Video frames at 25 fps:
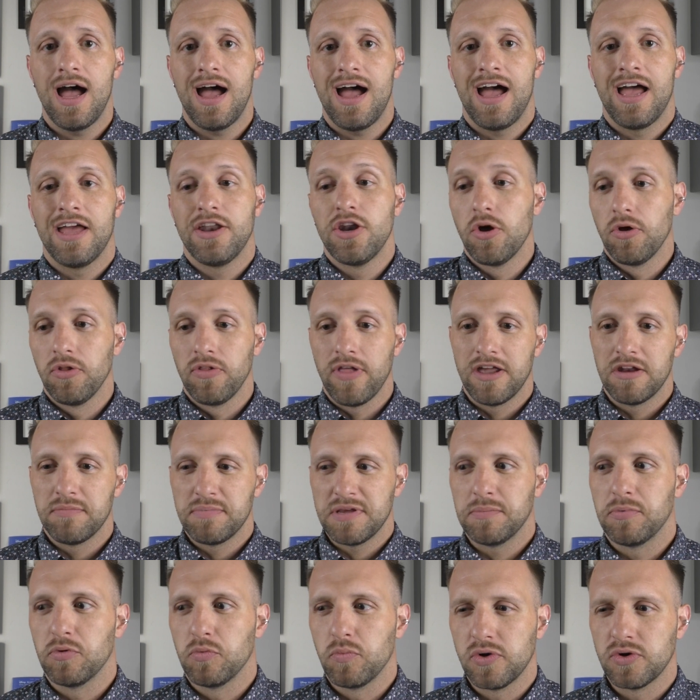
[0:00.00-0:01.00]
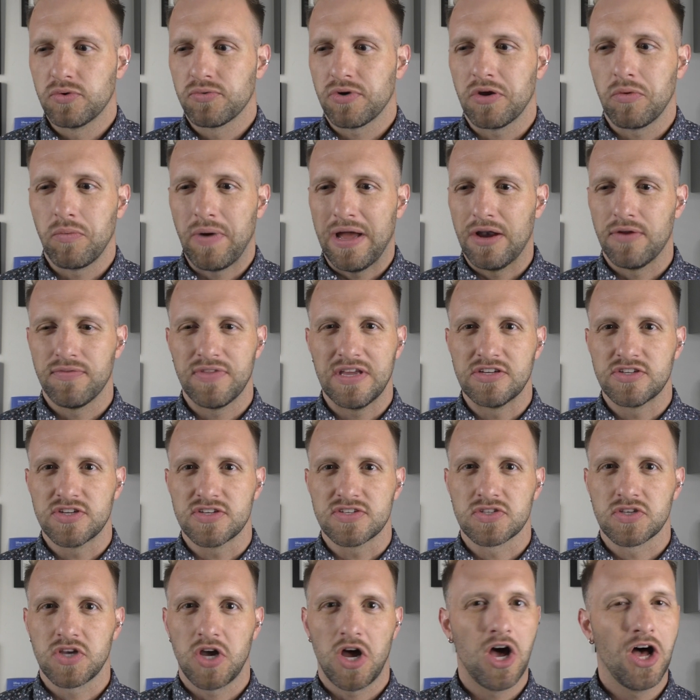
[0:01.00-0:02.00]
I know a lot of people wondering why don't they
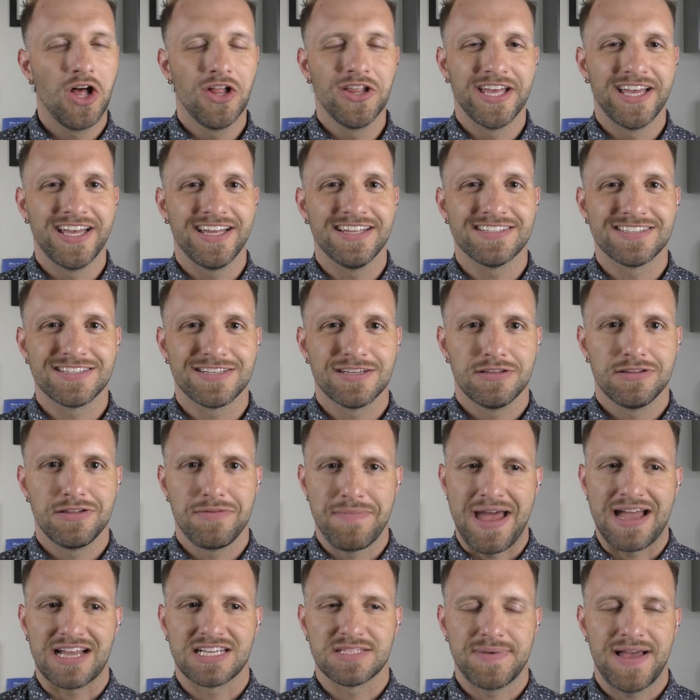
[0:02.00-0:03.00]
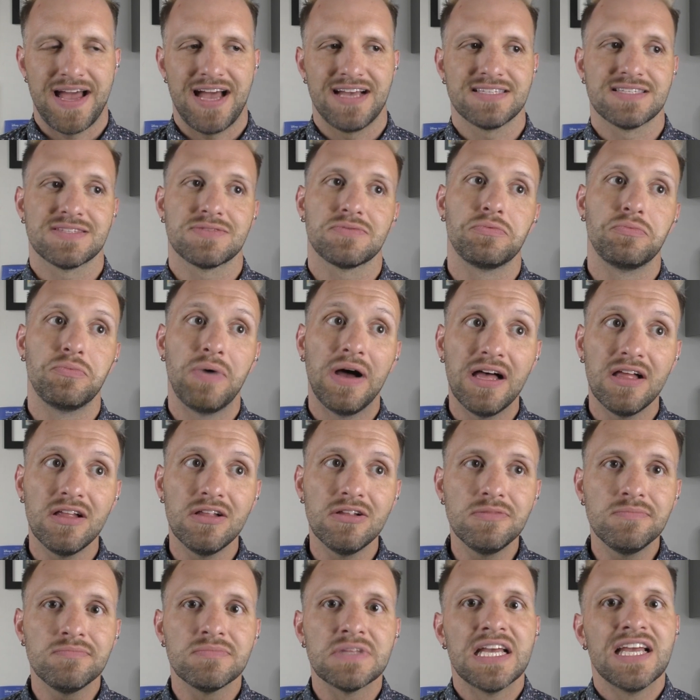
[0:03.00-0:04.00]
just call it the MaxPass?
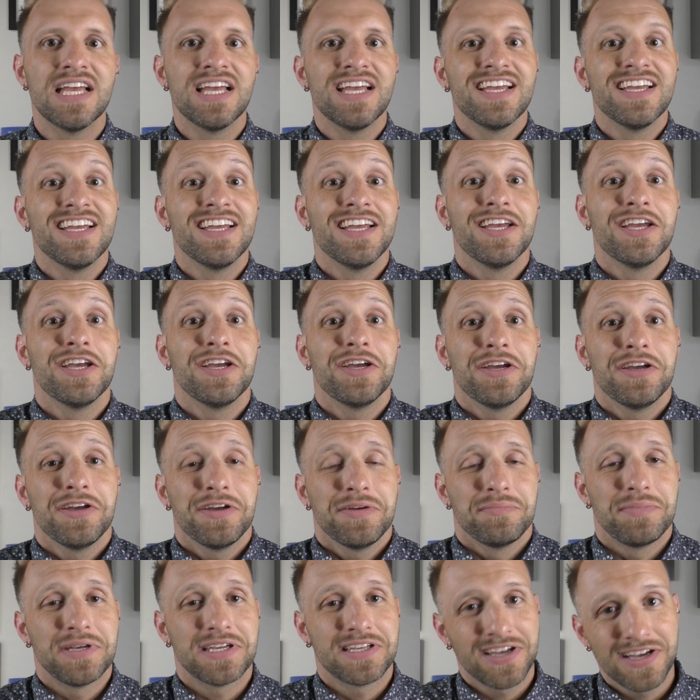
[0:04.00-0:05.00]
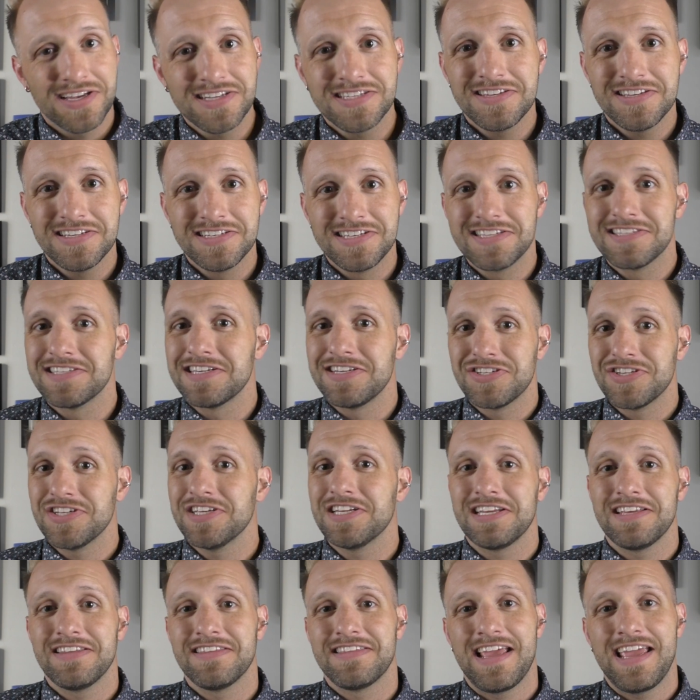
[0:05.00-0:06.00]
Well, because of the Disney
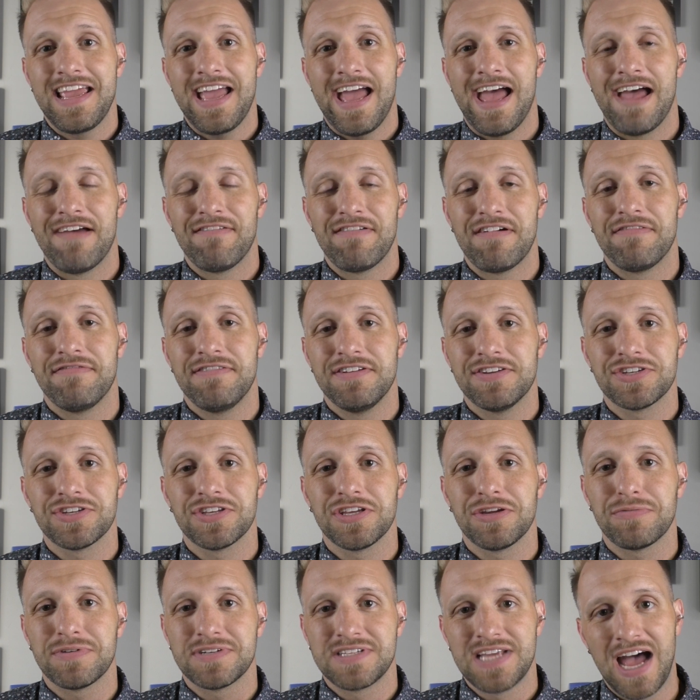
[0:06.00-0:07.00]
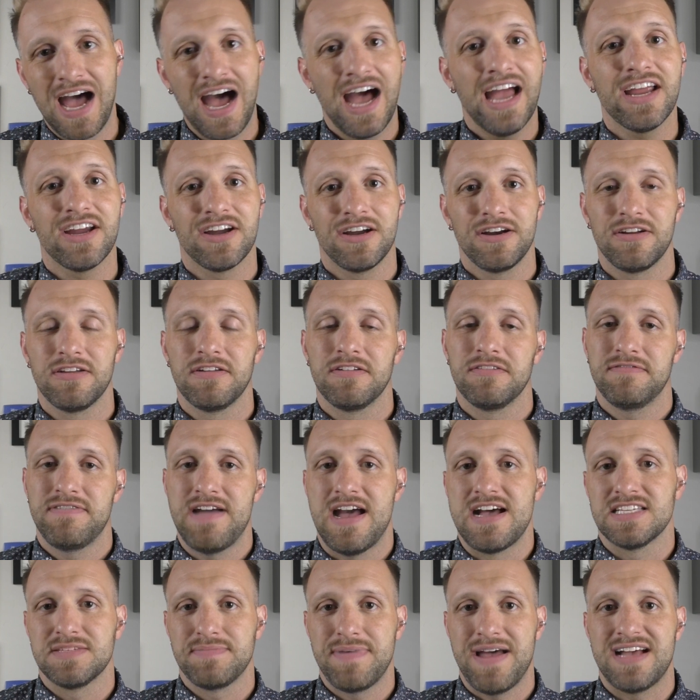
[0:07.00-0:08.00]
Genie, they have officially retired
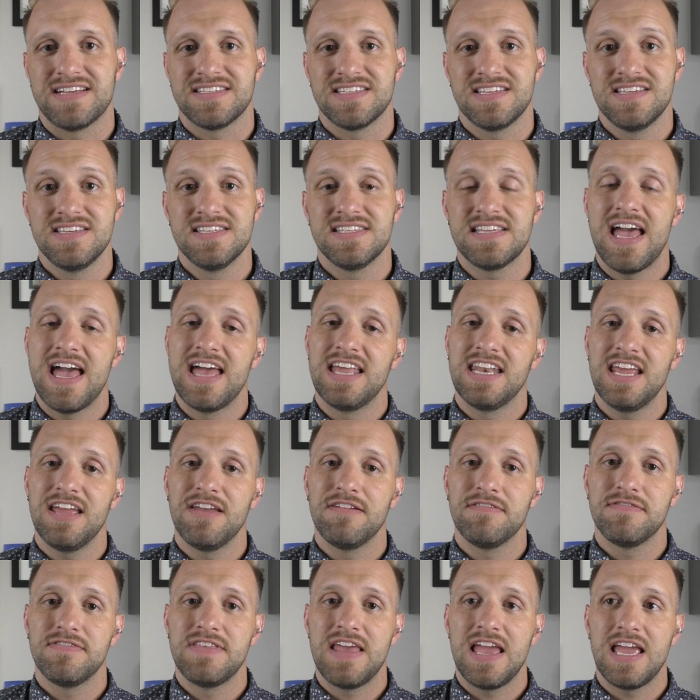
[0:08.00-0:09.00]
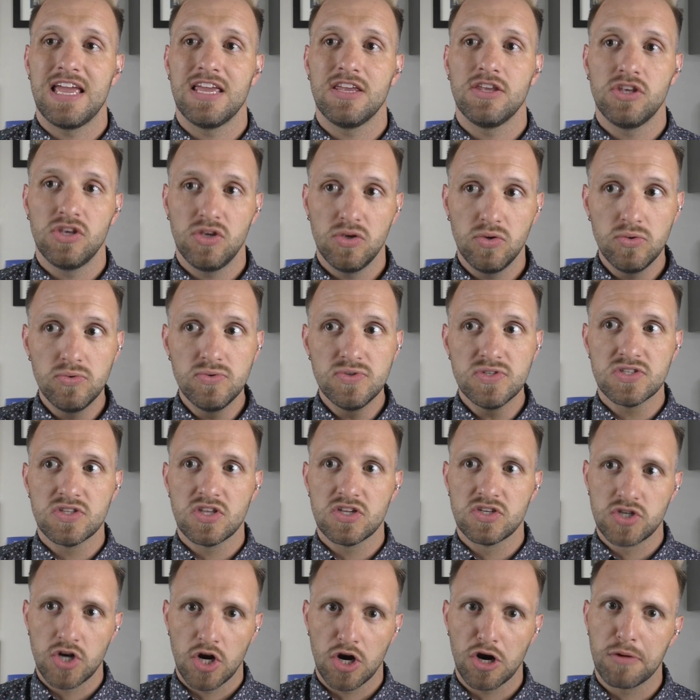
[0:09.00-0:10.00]
FastPasses, and if they use
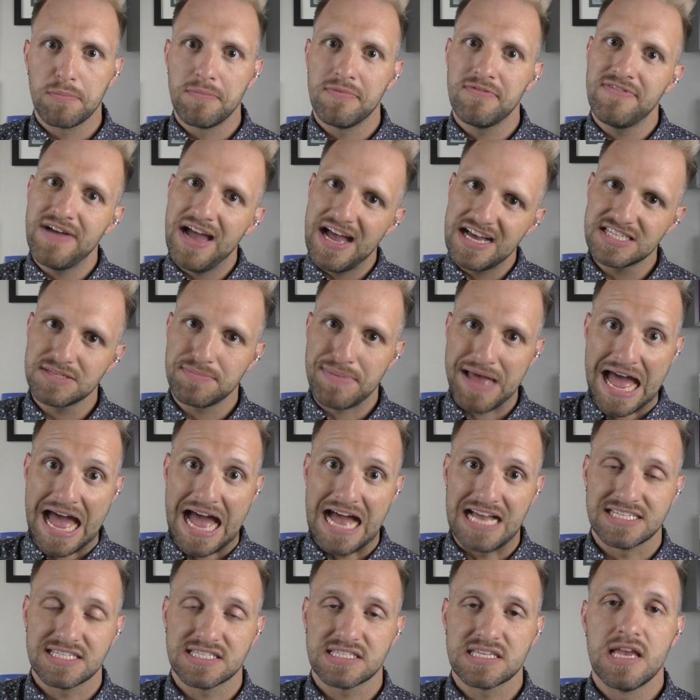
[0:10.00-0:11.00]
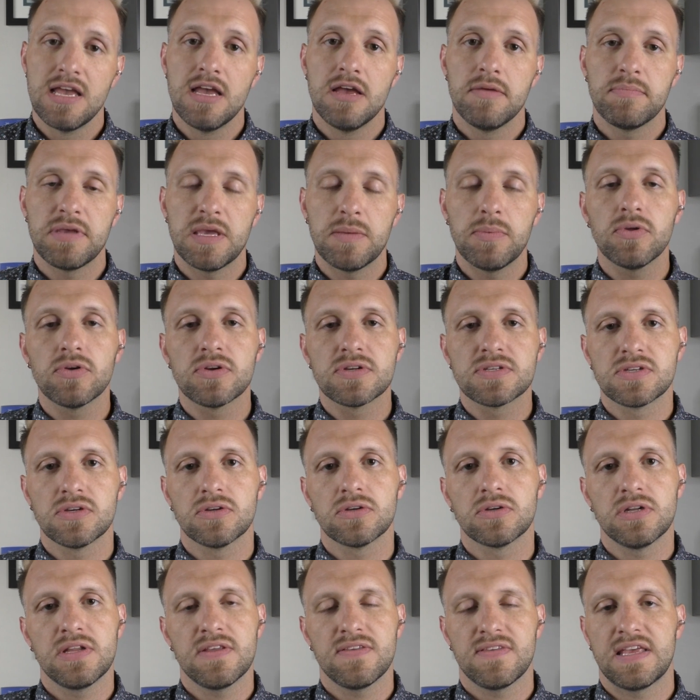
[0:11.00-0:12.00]
the term FastPass, people are
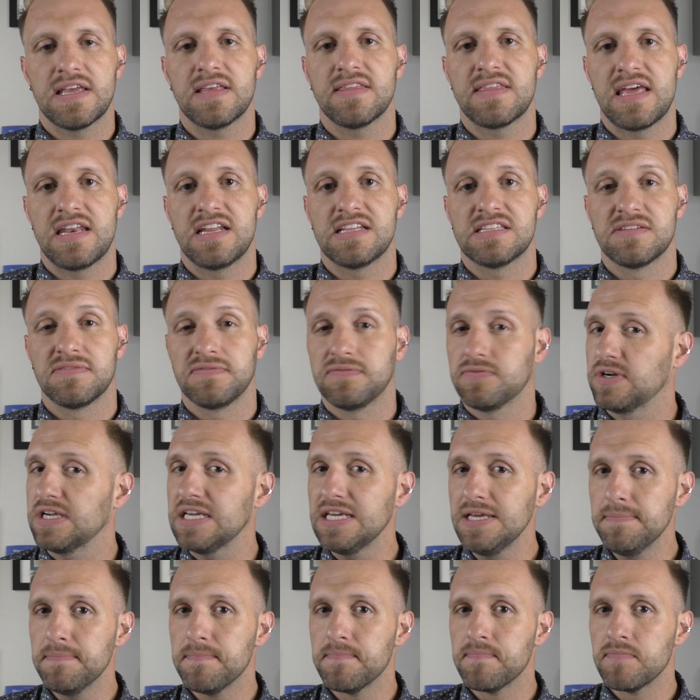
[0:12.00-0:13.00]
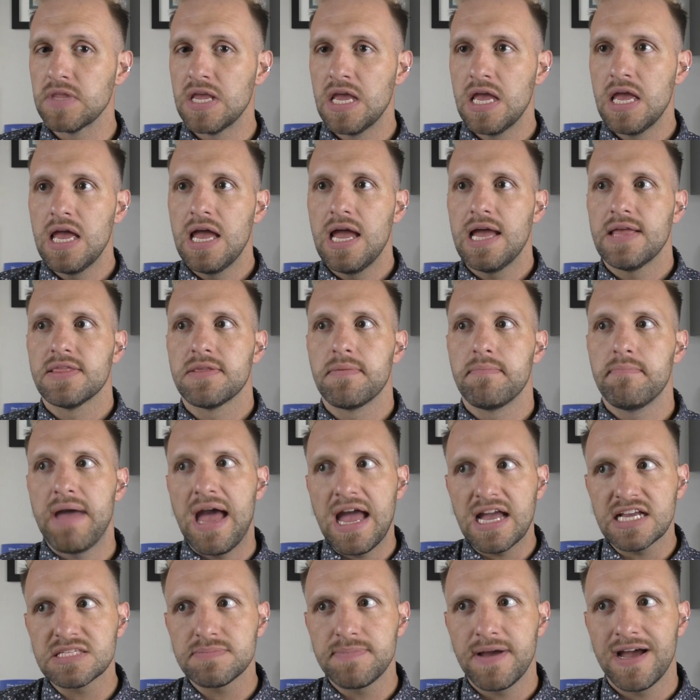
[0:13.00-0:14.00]
still going to think that it's free. The
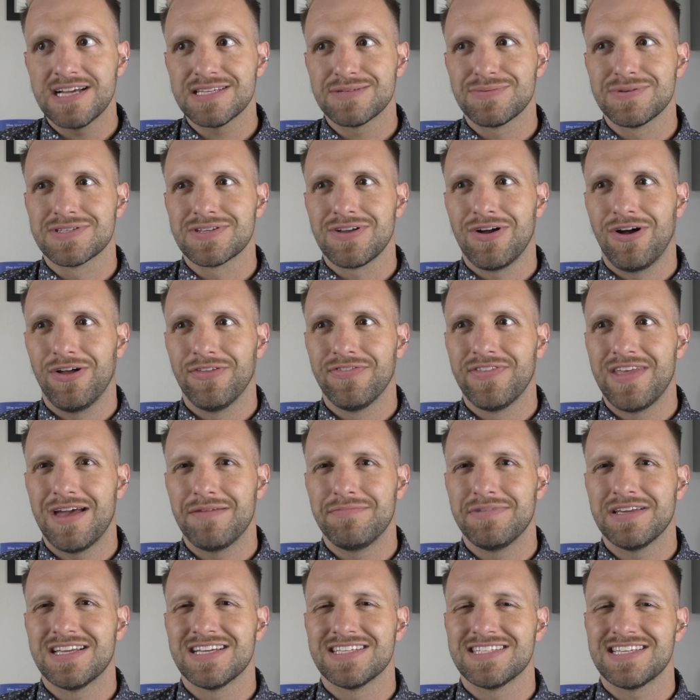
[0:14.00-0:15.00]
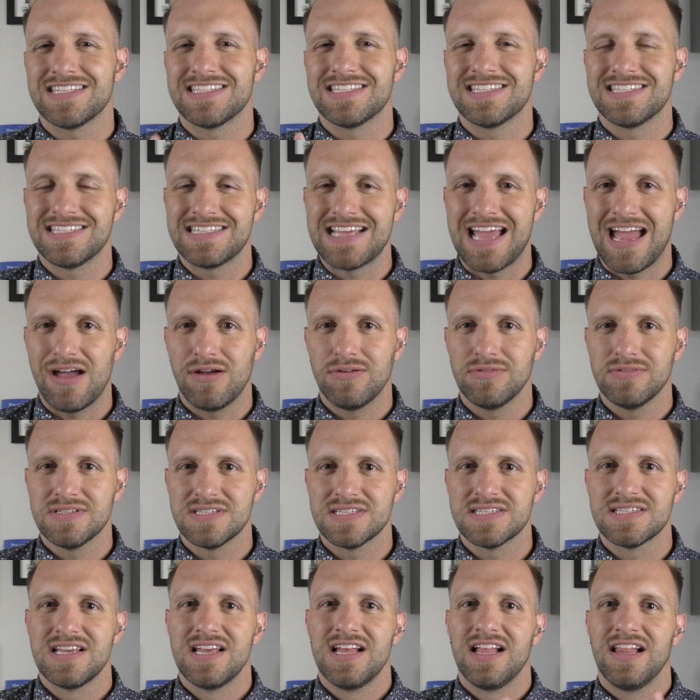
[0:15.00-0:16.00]
MaxPass was called that because it
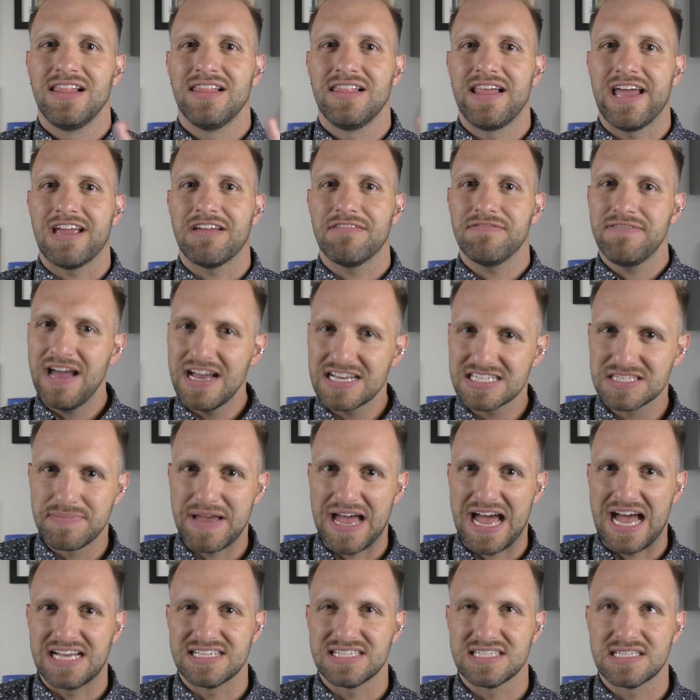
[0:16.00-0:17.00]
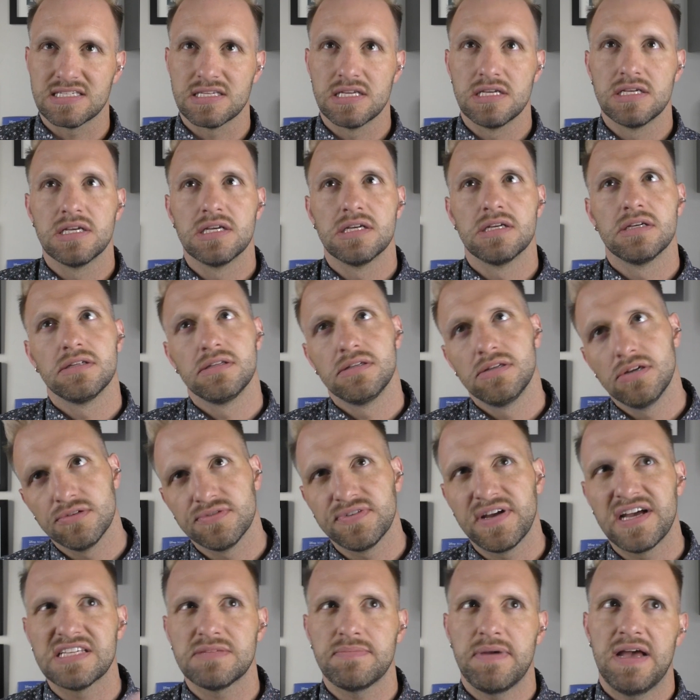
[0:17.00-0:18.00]
sounds like FastPass. No
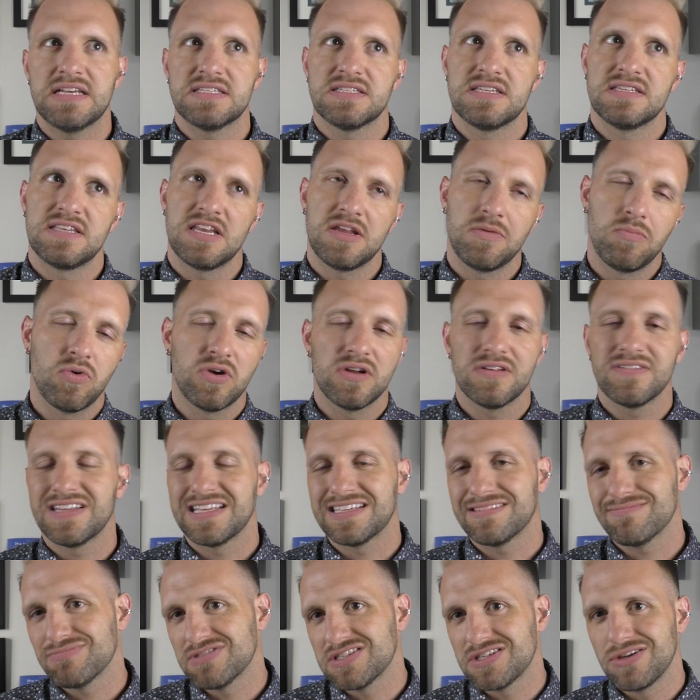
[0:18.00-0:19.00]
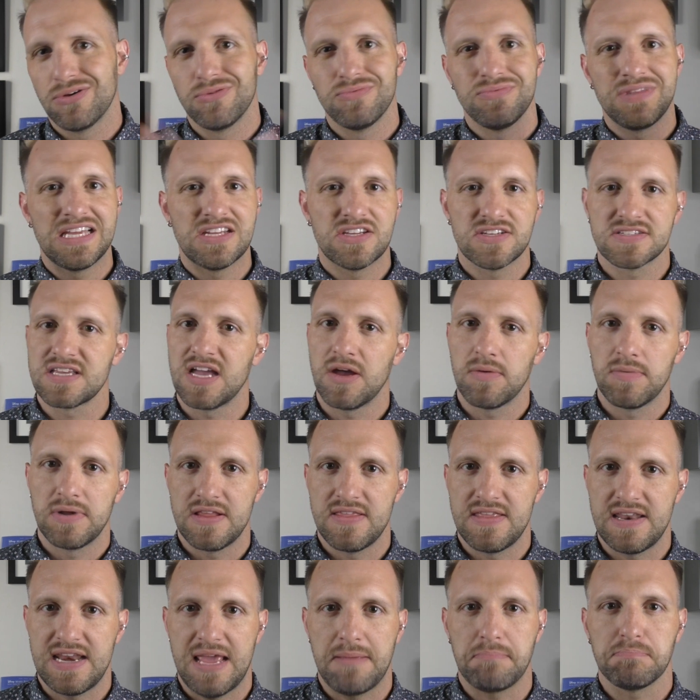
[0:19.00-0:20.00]
FastPasses anymore, so they just got rid
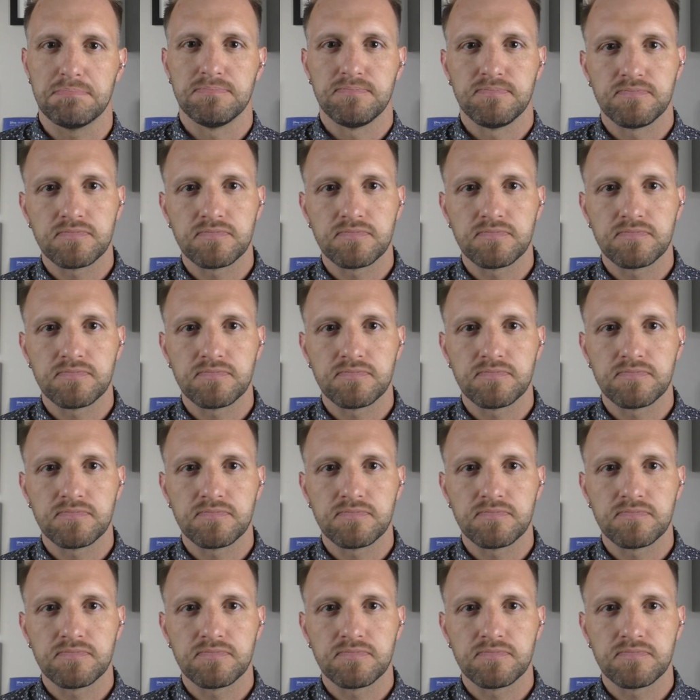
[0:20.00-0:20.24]
of the name.